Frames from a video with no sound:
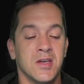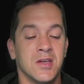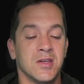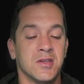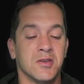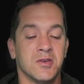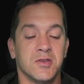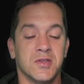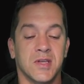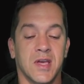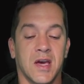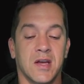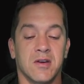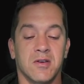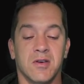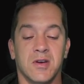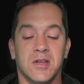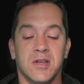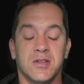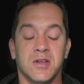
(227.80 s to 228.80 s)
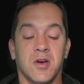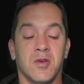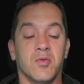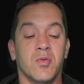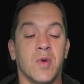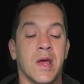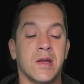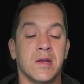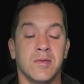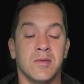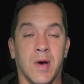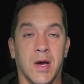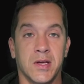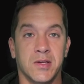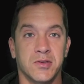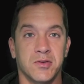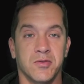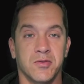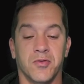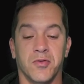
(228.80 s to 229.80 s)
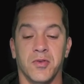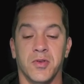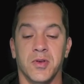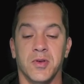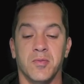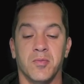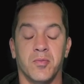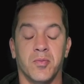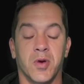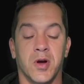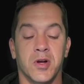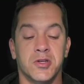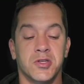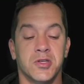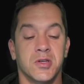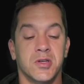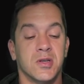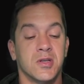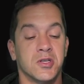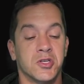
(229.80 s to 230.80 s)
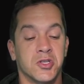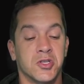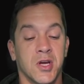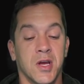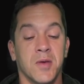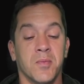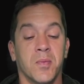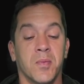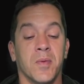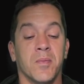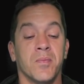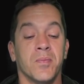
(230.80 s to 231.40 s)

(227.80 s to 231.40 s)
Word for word: So scatter is a randomizer for the brush shape